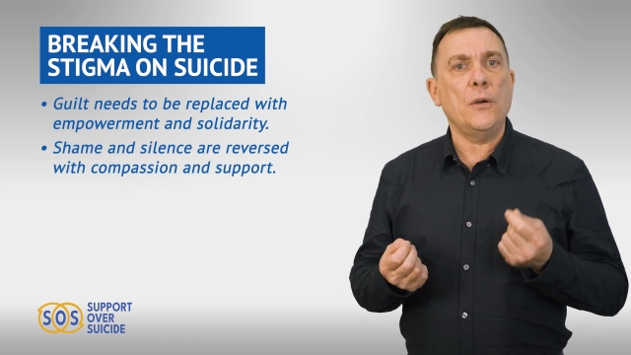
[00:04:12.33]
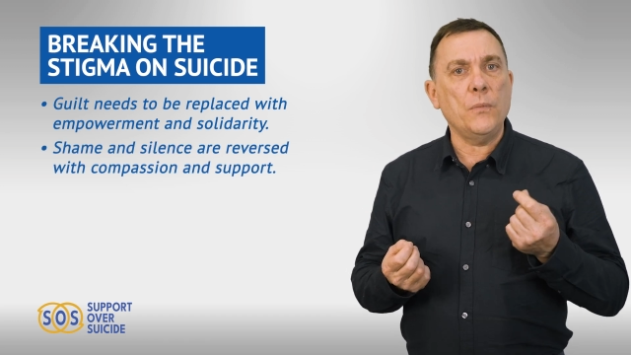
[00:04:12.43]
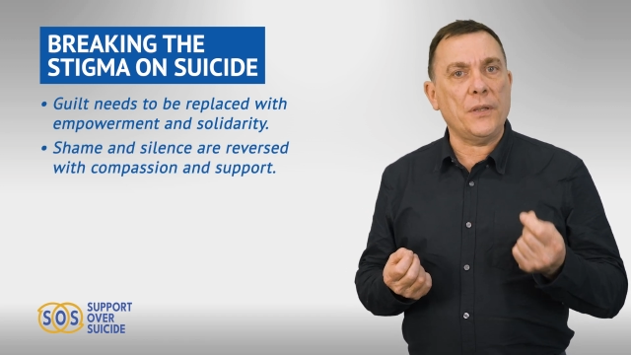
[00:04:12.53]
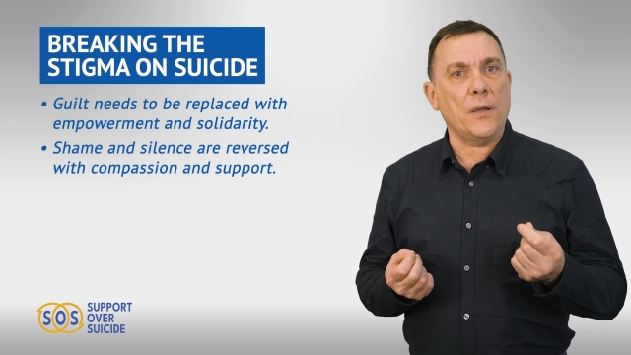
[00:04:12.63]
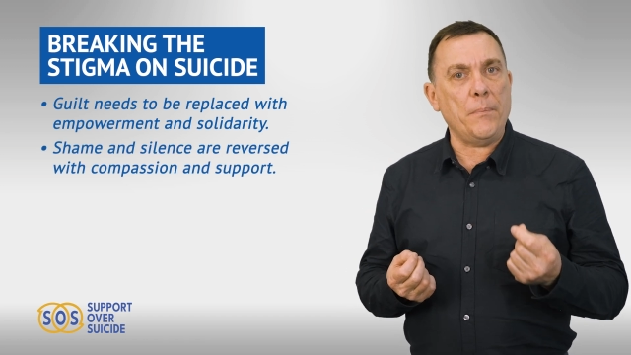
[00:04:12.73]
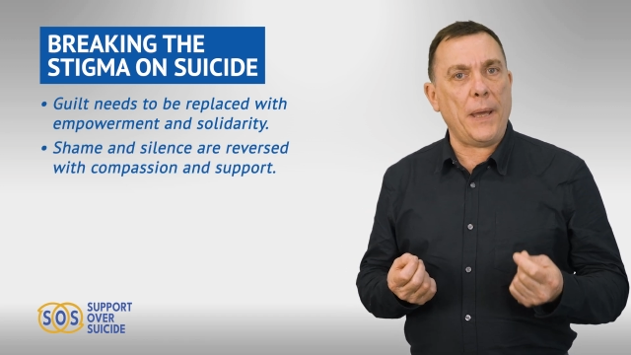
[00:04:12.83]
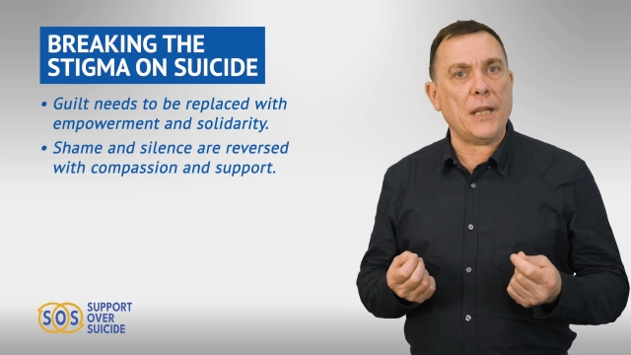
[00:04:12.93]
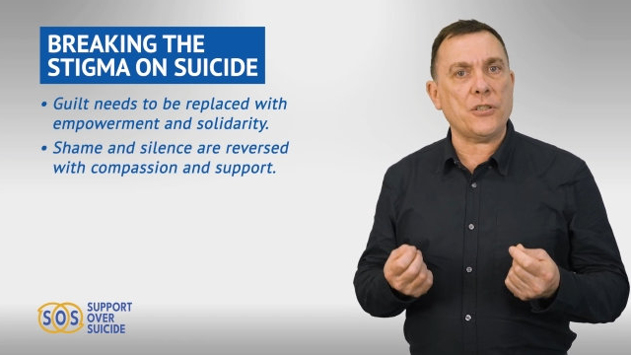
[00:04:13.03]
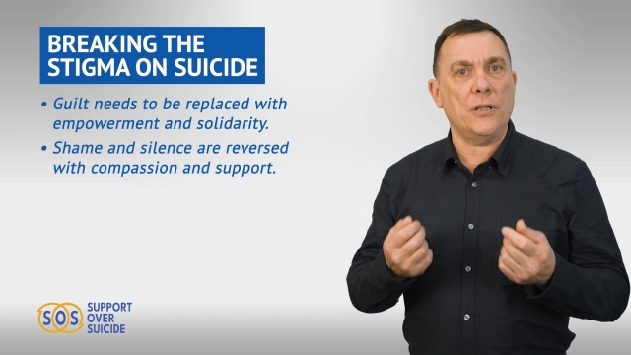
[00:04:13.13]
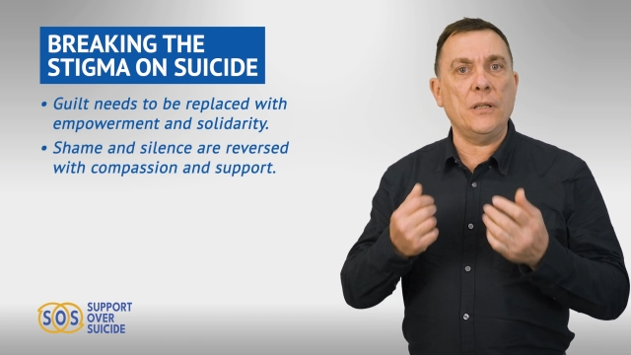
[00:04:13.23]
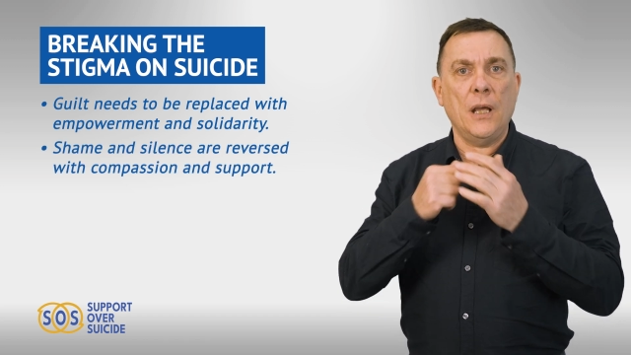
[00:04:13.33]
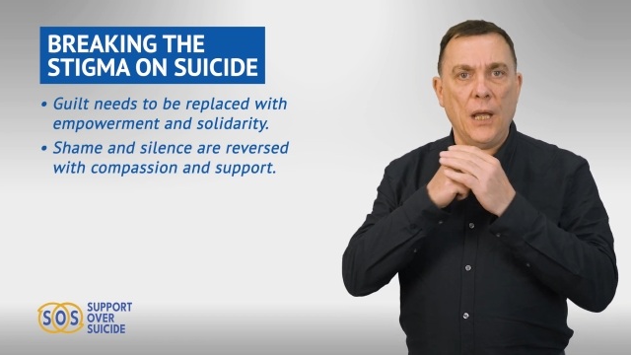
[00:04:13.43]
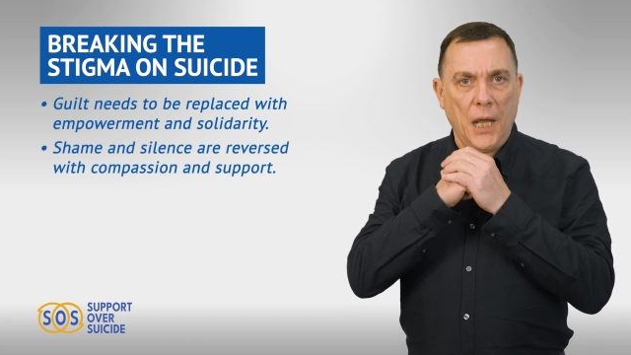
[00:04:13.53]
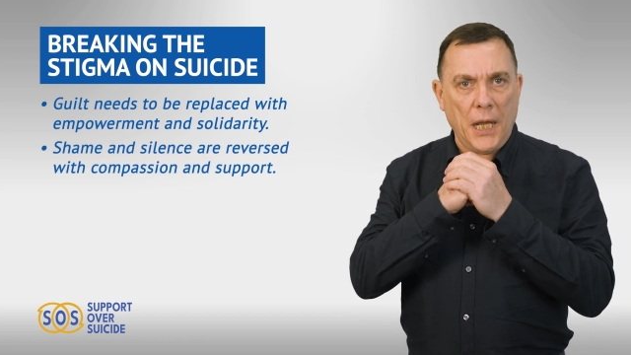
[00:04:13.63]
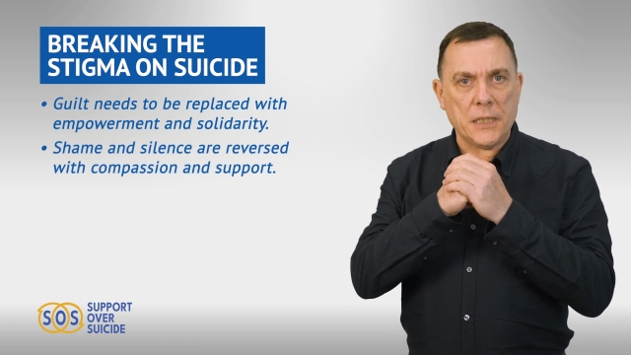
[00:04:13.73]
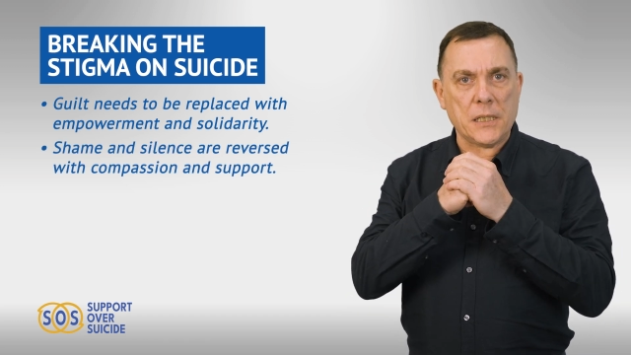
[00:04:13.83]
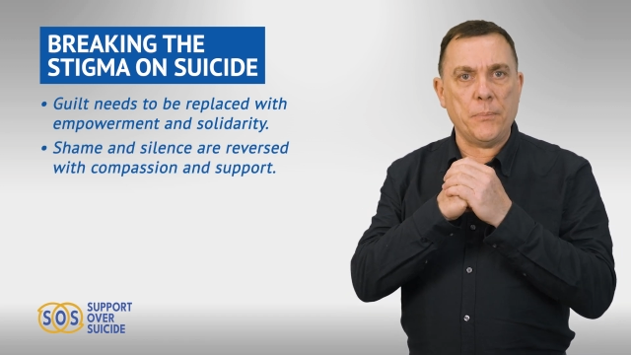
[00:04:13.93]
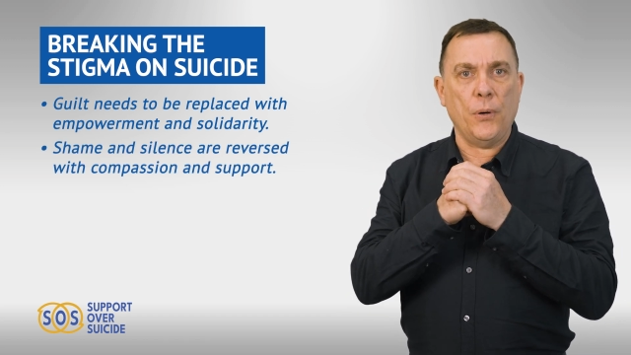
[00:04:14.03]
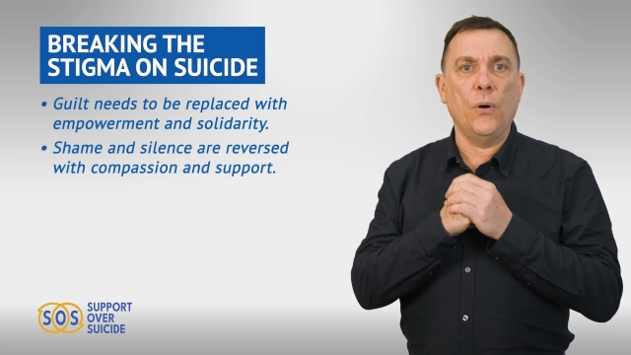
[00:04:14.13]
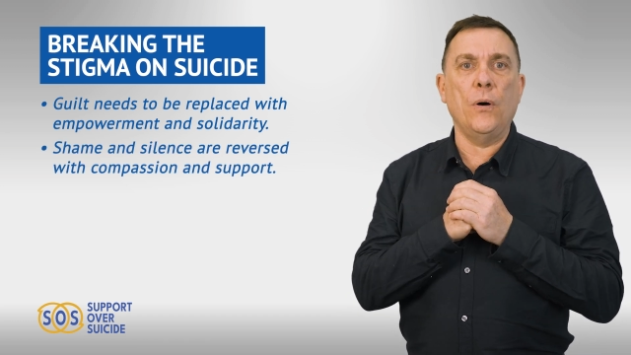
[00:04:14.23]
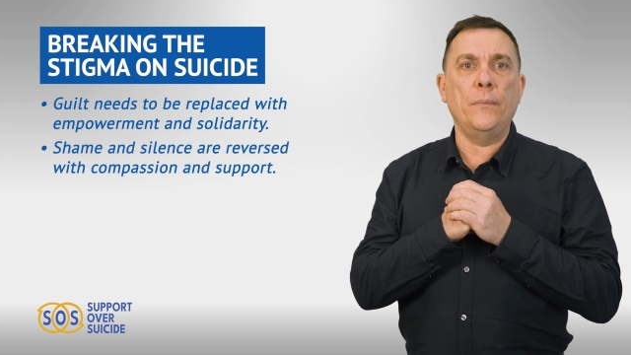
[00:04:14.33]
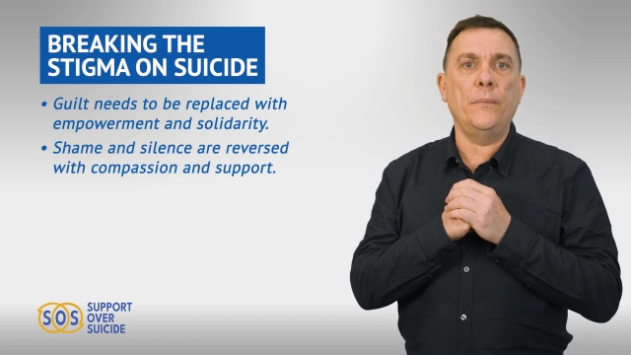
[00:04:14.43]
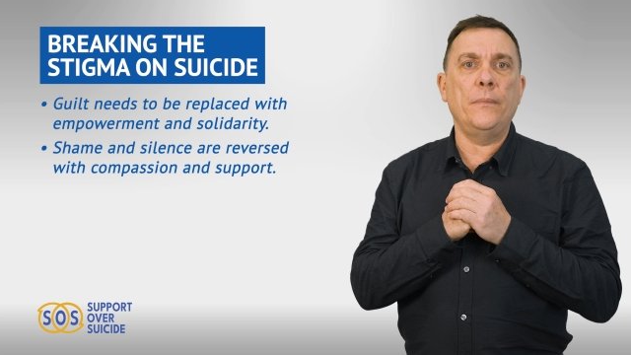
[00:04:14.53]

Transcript: with compassion and support.